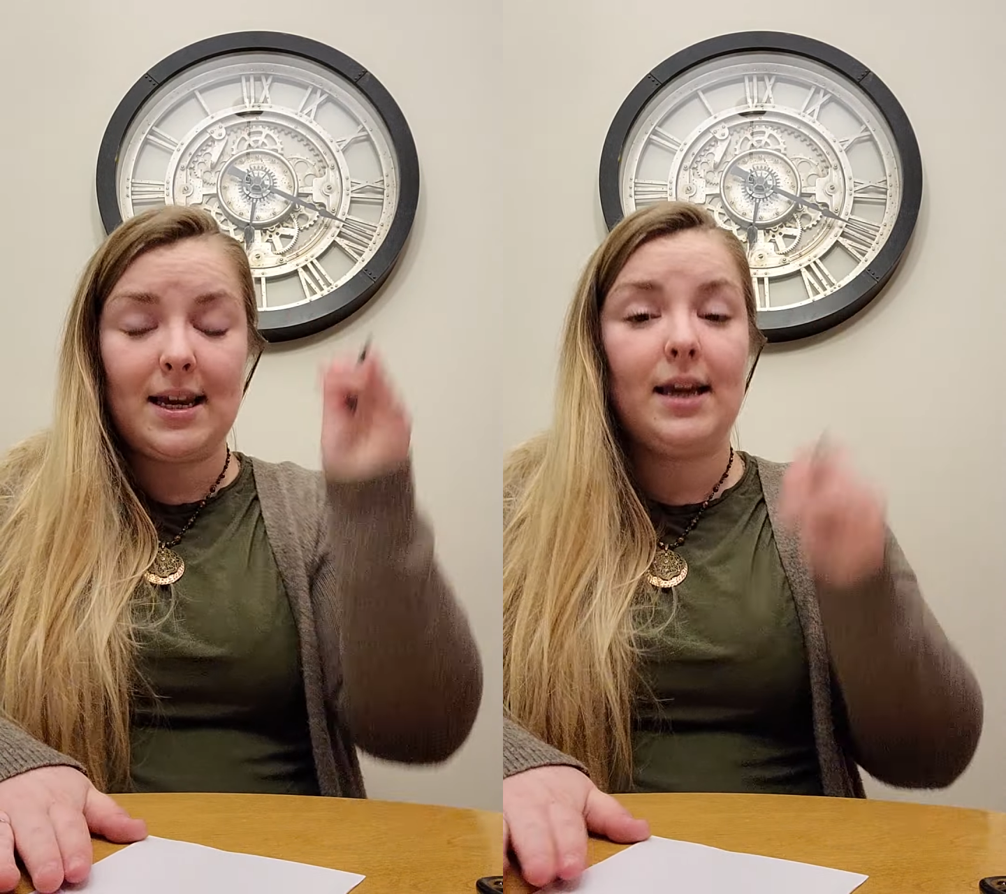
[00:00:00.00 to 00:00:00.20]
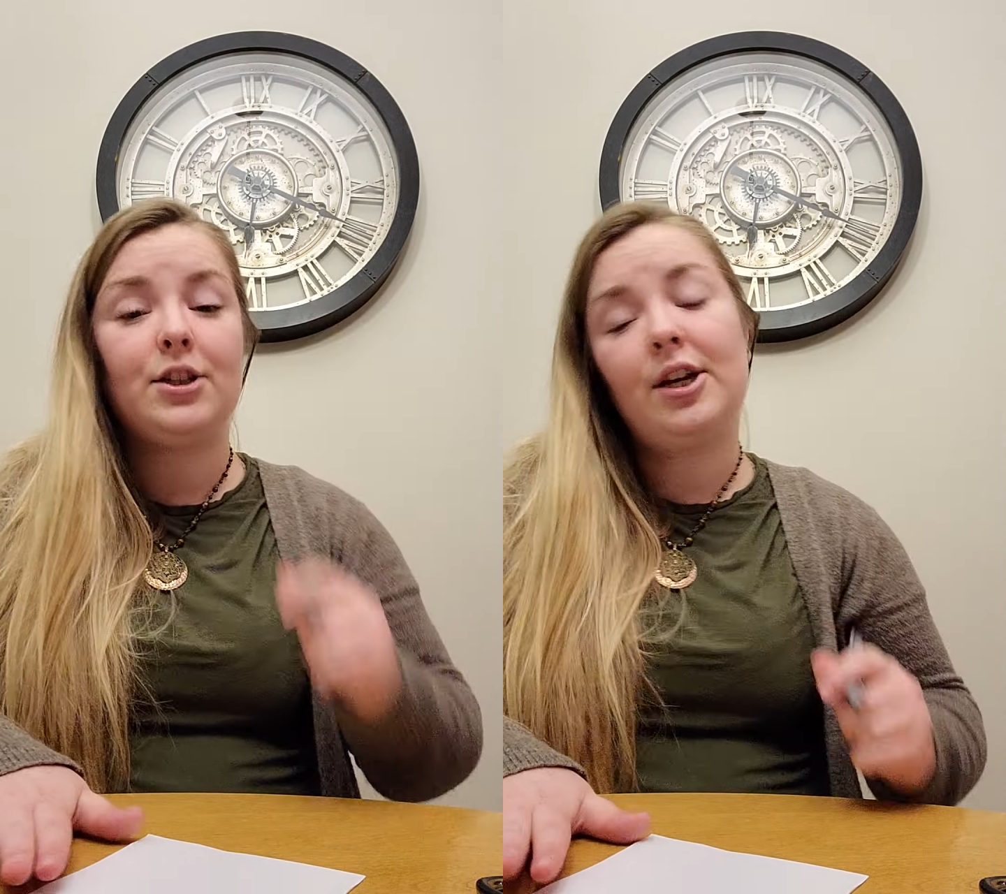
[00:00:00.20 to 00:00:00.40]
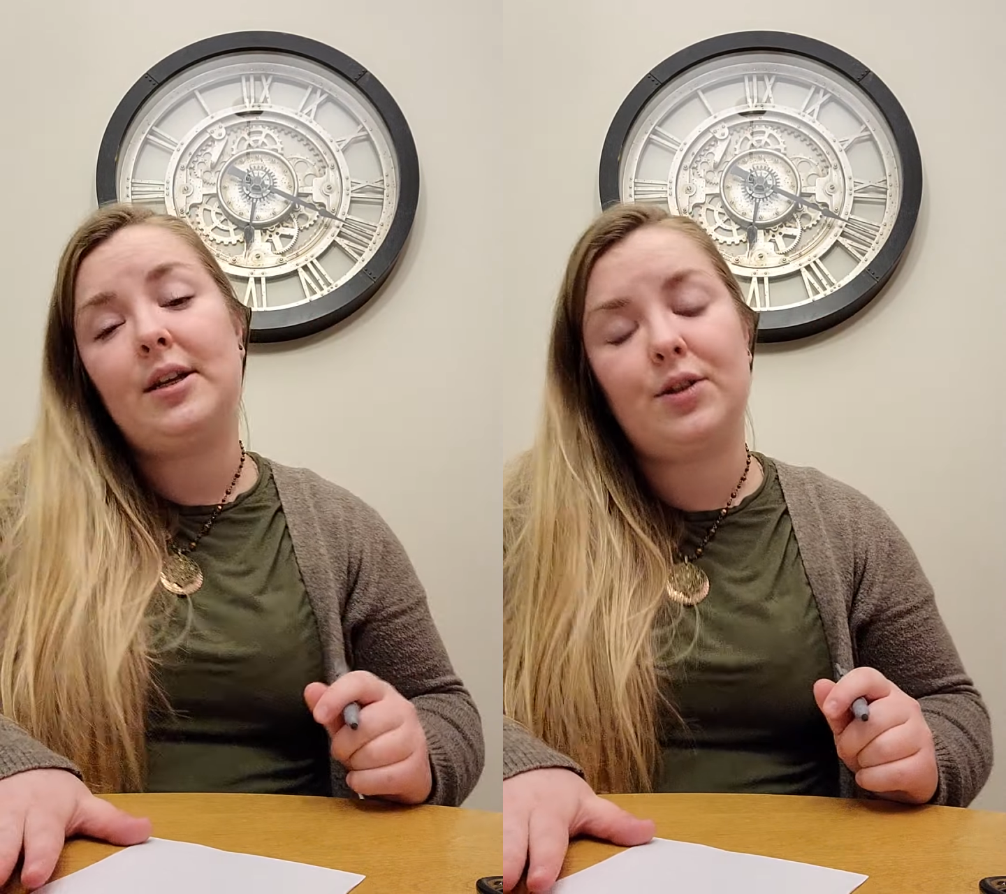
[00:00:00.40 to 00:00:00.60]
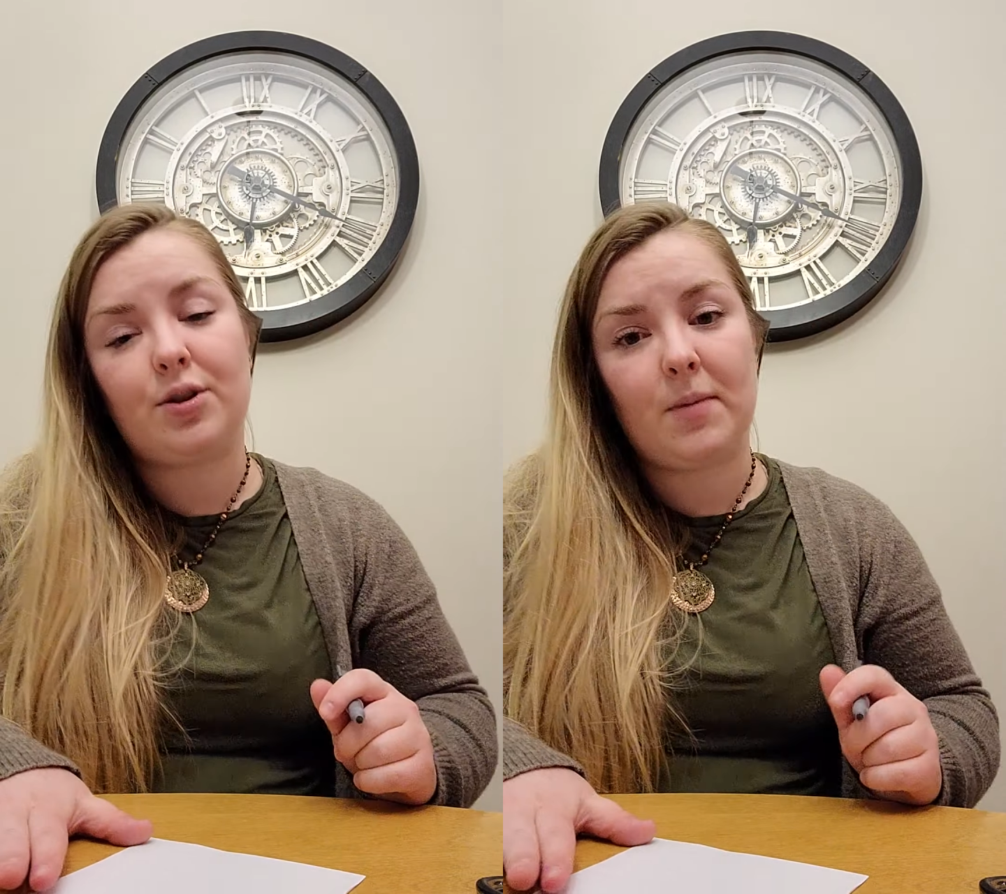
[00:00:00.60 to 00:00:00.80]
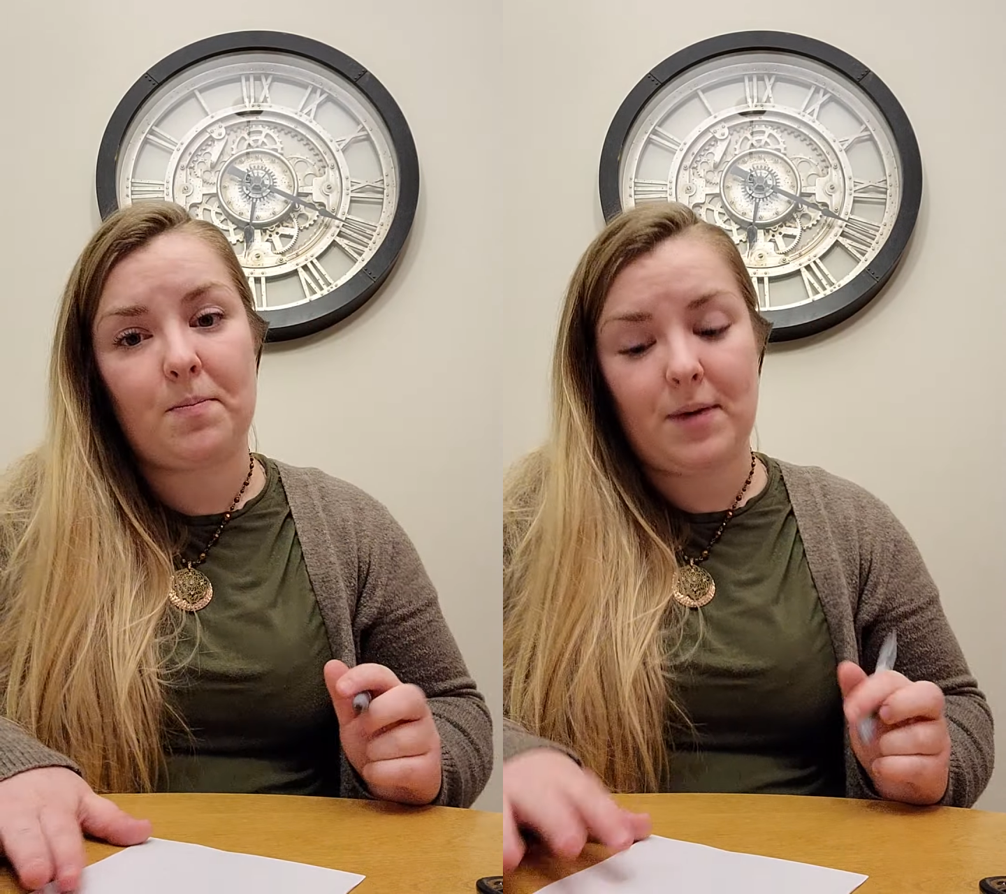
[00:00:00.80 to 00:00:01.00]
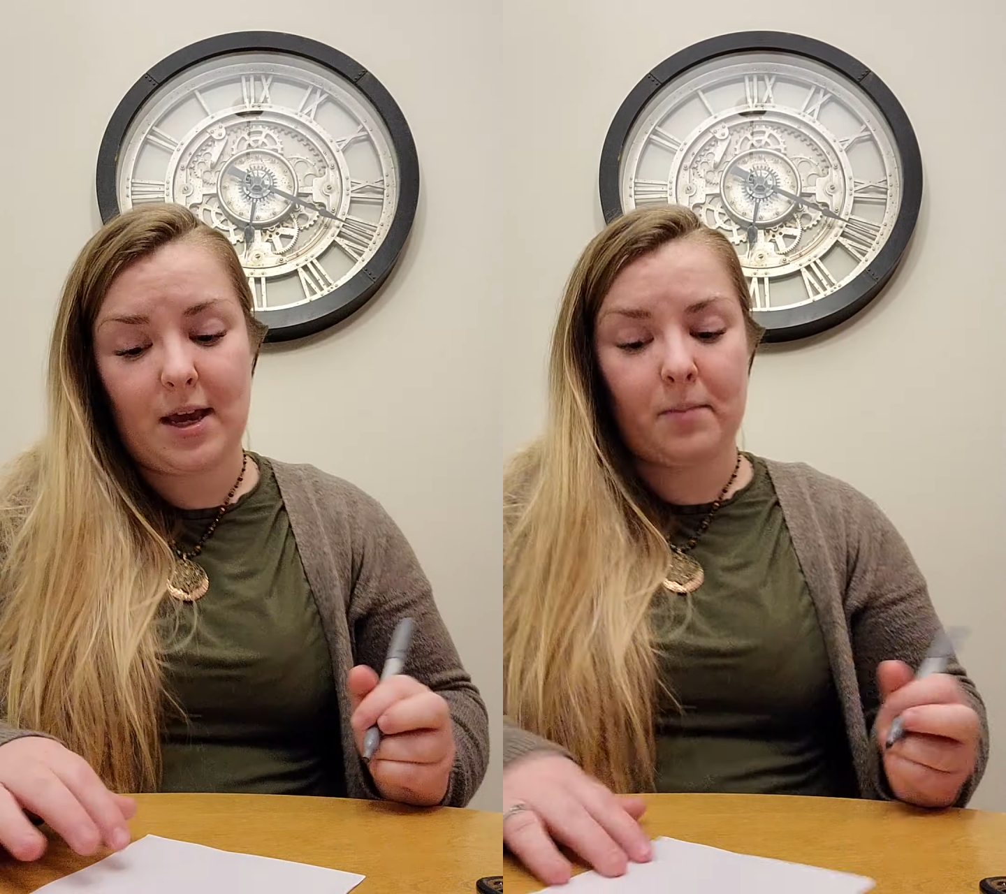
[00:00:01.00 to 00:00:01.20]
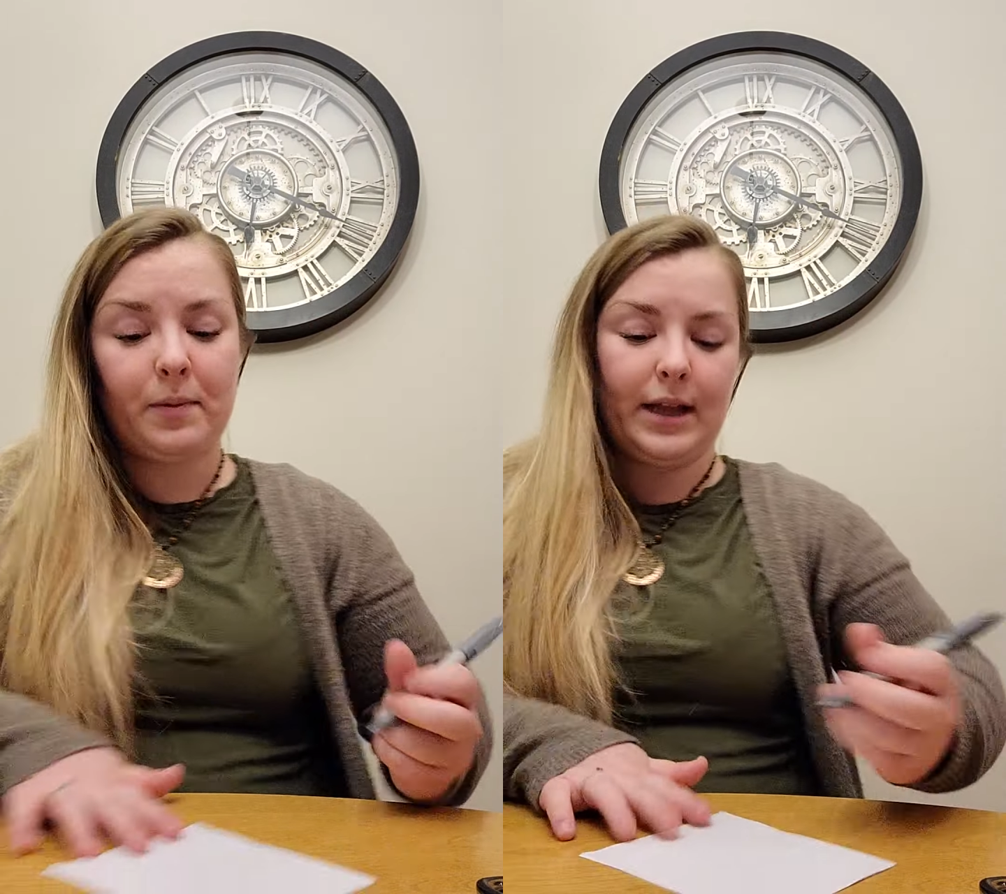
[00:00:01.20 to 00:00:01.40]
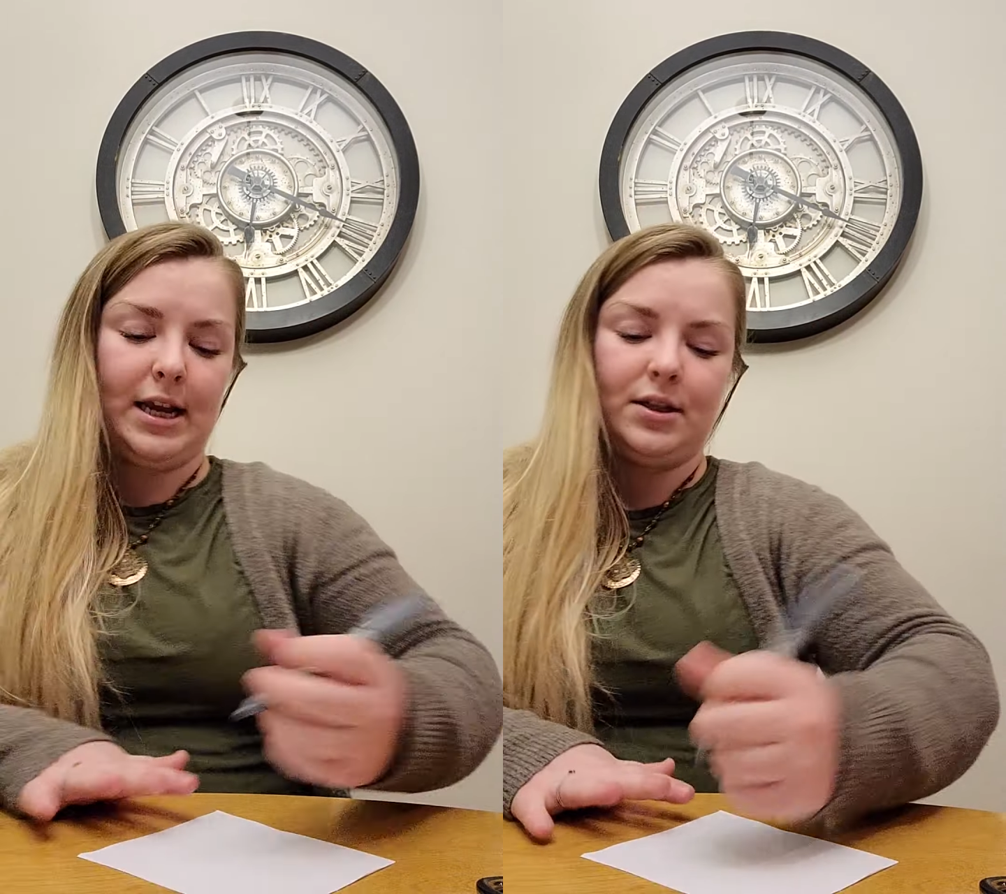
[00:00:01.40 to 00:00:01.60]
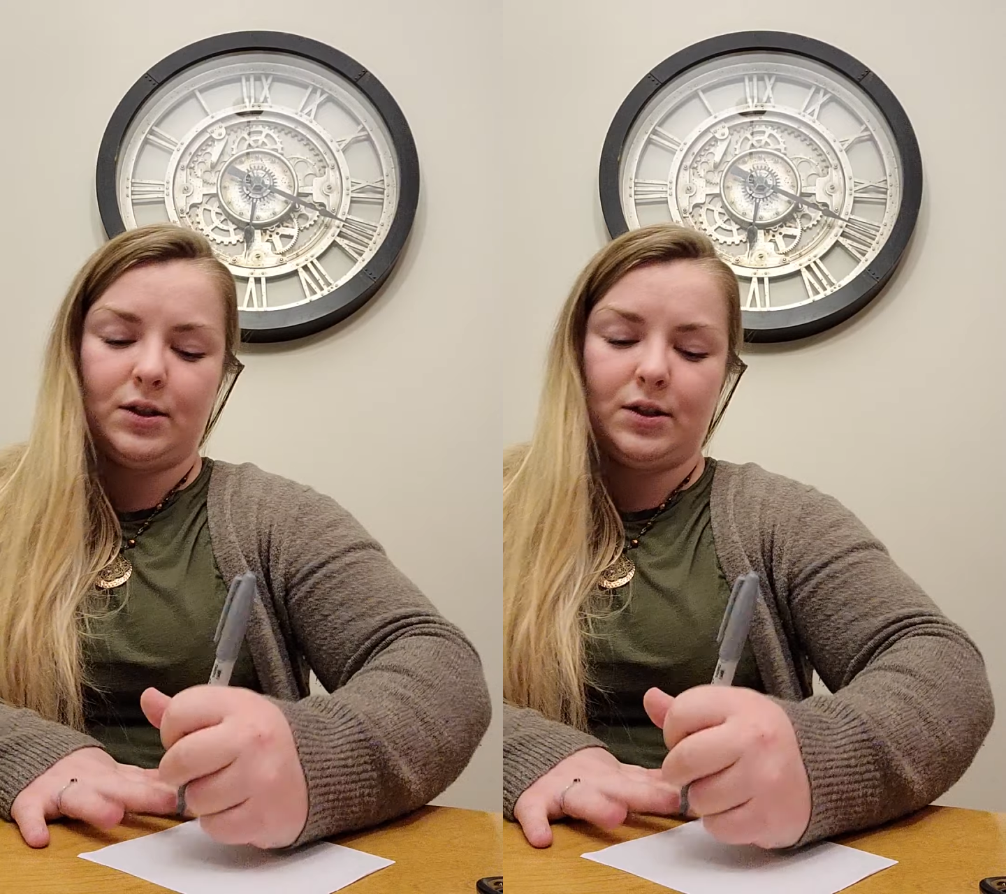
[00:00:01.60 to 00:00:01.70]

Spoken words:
each instrument being played.